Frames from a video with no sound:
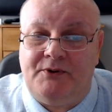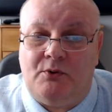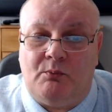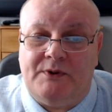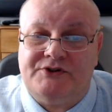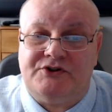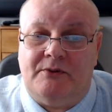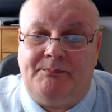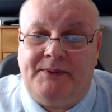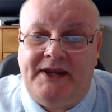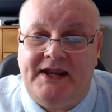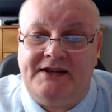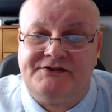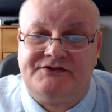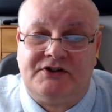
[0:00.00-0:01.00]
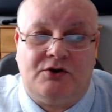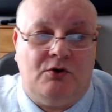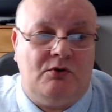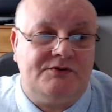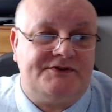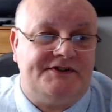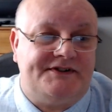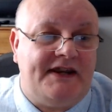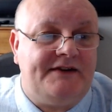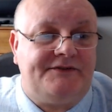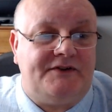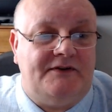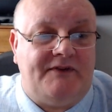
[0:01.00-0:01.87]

which appears to cause the death of